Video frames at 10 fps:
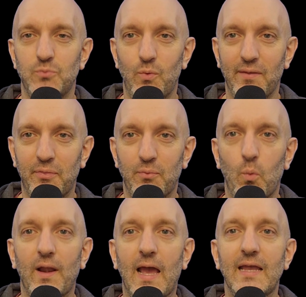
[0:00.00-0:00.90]
with
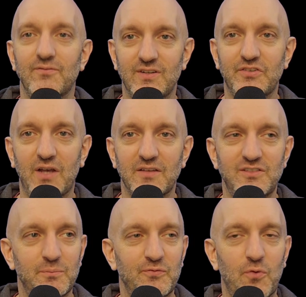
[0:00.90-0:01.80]
what I have
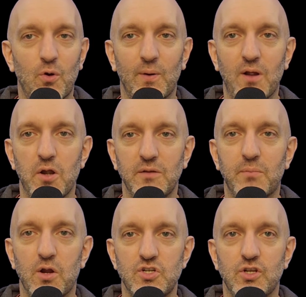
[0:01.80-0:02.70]
discussed before regarding
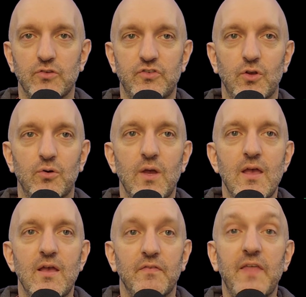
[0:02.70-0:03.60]
bar shows. So
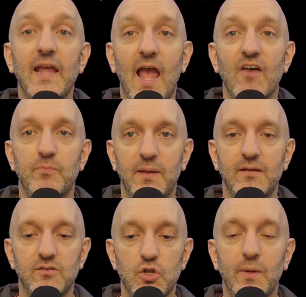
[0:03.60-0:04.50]
they have
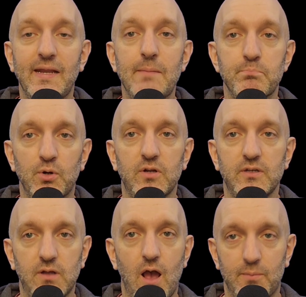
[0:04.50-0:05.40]
been doing a book
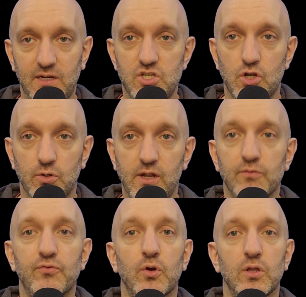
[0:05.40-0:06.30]
comedy show here
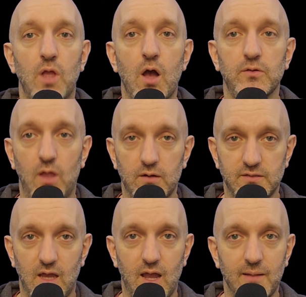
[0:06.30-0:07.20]
for a long, long
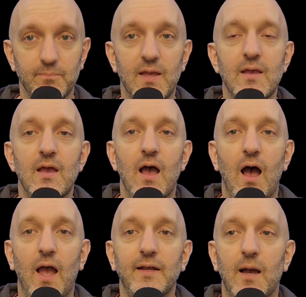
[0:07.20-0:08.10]
time.
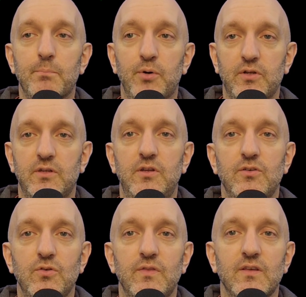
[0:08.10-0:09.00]
I got booked to
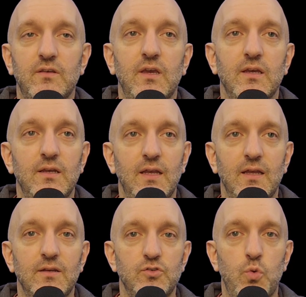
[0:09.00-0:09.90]
do this gig
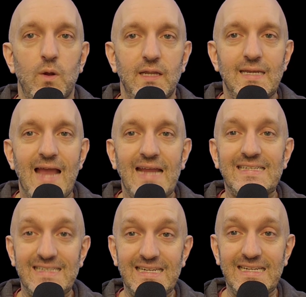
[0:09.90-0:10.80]
in
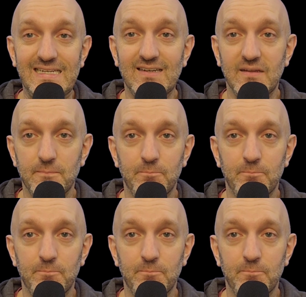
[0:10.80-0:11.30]
2019